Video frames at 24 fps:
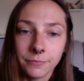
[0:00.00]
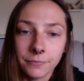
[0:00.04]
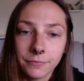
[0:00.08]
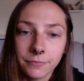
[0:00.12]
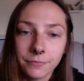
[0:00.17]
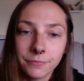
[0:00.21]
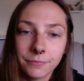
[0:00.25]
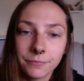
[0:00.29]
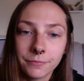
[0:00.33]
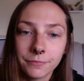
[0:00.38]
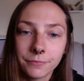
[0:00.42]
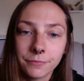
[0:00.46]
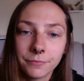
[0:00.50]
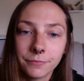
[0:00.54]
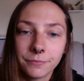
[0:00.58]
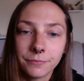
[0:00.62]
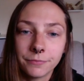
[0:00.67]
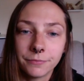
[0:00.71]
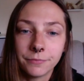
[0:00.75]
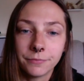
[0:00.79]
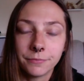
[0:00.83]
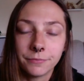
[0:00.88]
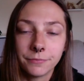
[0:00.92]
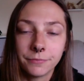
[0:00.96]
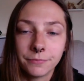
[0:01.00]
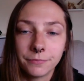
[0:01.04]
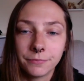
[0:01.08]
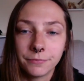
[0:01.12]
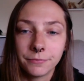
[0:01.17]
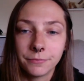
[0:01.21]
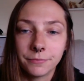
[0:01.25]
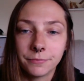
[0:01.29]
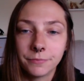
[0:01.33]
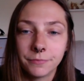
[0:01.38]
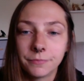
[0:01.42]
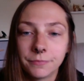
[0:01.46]
And
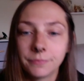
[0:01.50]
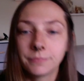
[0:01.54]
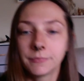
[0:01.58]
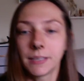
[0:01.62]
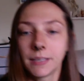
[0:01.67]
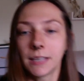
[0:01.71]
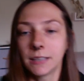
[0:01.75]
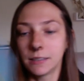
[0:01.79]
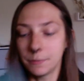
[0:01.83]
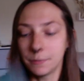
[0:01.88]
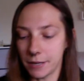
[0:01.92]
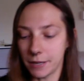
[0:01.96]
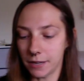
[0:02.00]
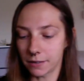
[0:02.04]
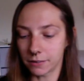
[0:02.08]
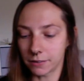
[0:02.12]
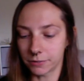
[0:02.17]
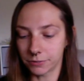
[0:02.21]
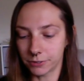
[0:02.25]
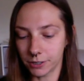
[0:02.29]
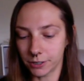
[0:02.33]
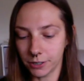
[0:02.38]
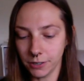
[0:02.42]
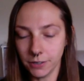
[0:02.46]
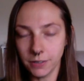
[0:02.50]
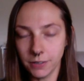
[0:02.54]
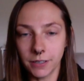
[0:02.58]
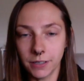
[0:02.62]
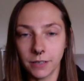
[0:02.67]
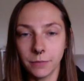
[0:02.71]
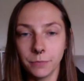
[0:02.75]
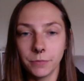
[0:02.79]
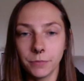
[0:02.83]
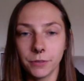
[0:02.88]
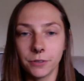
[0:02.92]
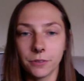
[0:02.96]
the back of card
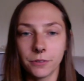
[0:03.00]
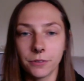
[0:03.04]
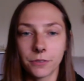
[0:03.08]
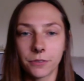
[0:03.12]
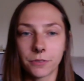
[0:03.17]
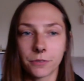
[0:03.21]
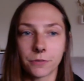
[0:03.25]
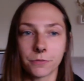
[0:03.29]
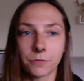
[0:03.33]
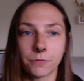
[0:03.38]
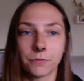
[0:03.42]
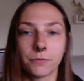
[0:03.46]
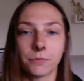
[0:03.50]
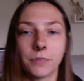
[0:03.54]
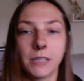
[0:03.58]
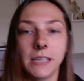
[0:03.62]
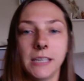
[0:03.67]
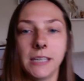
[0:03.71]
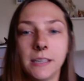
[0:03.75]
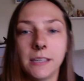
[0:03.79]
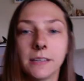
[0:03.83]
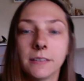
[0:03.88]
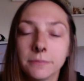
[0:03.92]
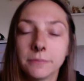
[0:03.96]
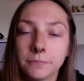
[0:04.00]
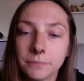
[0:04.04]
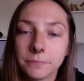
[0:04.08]
number three.